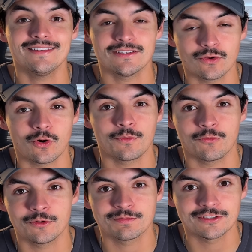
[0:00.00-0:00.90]
and single core
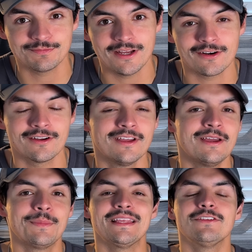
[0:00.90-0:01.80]
performance much better,
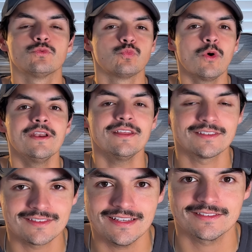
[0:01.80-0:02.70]
but that is
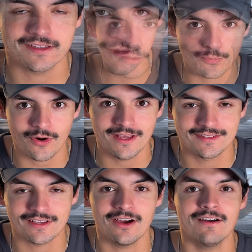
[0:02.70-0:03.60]
one-sixth the
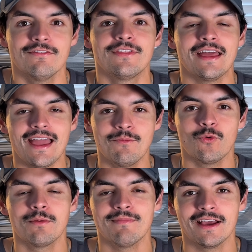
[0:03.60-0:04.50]
price of the M
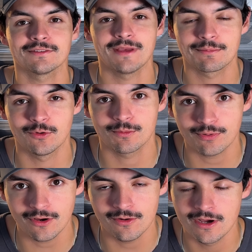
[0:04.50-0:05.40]
one Max MacBook
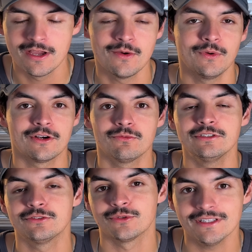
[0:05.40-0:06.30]
Pro when it
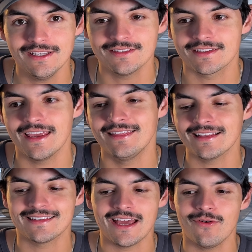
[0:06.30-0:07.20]
originally released, and
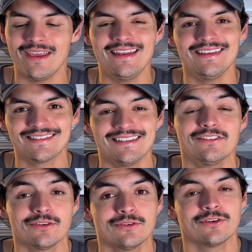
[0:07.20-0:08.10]
that's now in a
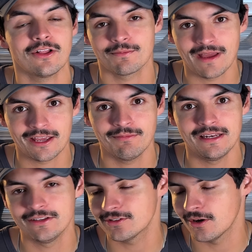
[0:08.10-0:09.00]
six hundred dollar Mac
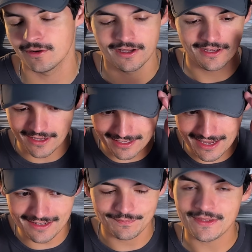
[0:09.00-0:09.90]
Mini. So
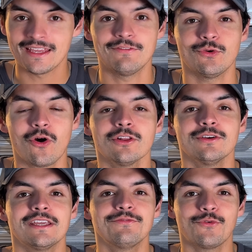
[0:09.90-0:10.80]
again, if you are
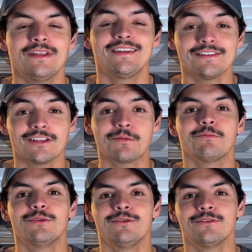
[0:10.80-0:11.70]
looking for a desktop
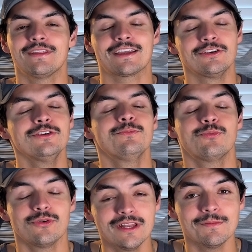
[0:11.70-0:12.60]
computer that can do
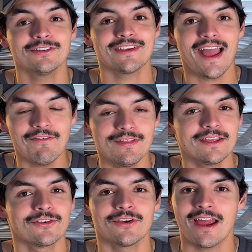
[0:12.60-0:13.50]
pretty much
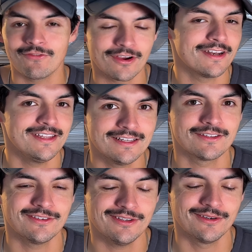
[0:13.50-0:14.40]
everything you're ever gonna need it
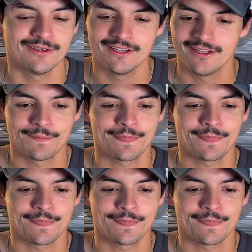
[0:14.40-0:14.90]
to do,